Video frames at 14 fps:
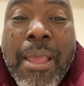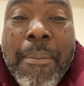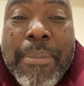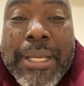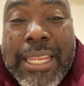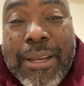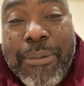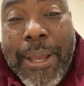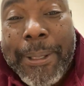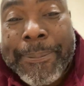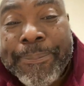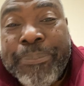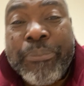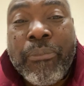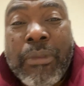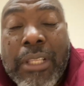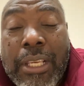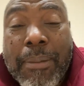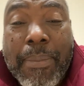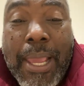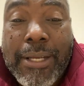But anyway,
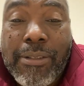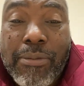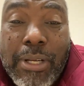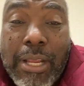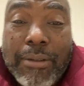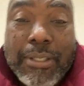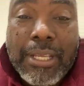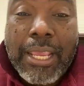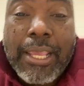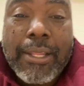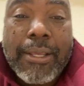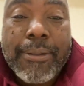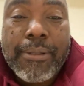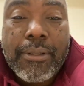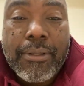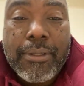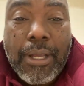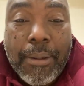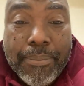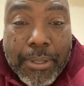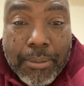getting back to what I was saying, though.
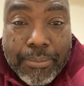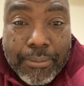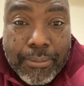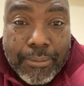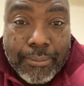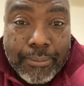Some people,